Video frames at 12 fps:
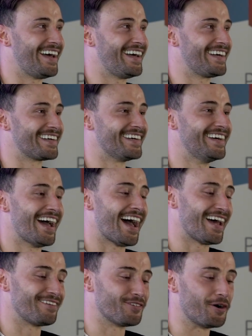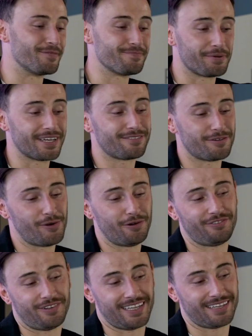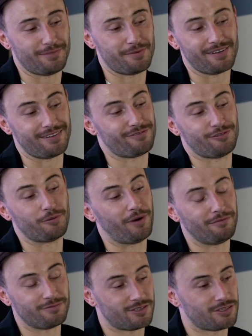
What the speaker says: and I've not played football for like maybe 4 months.